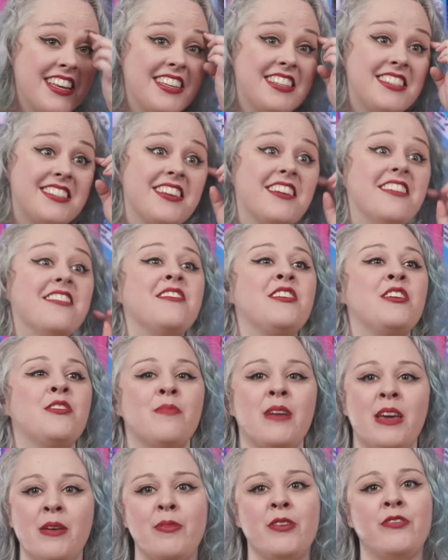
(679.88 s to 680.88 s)
So you
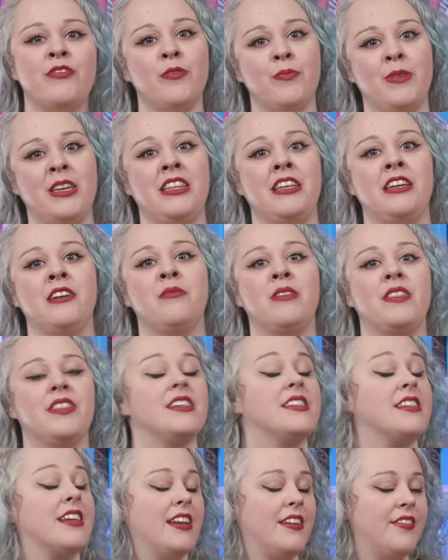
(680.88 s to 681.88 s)
may be familiar with
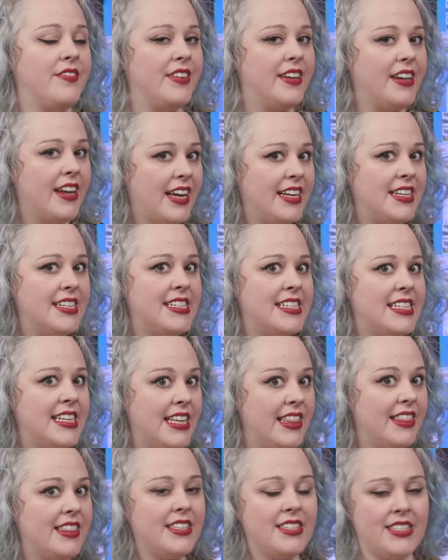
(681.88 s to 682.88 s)
this kind of
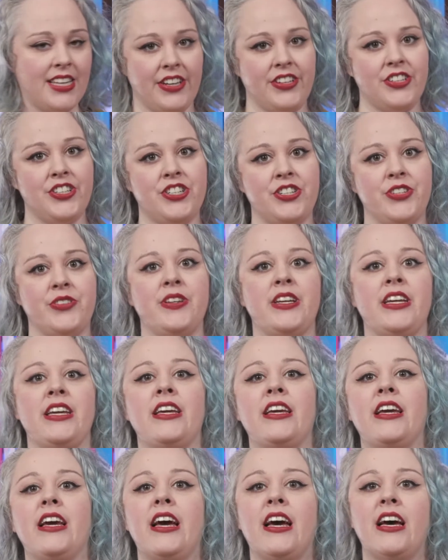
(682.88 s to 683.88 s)
19th
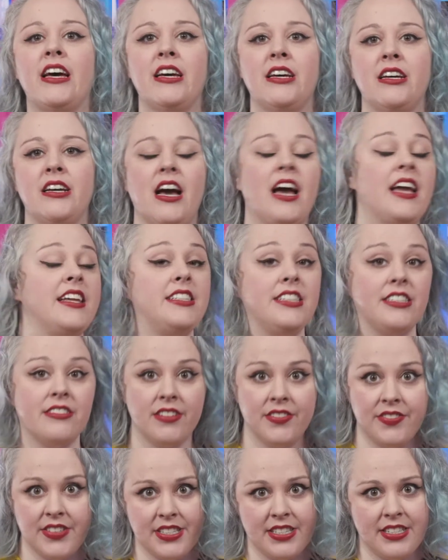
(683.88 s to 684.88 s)
century idea
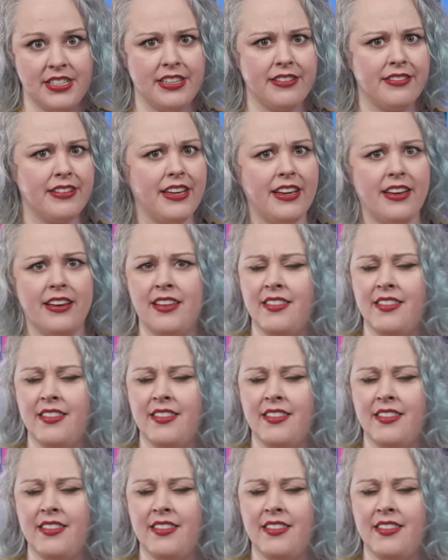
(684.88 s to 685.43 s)
of hysteria.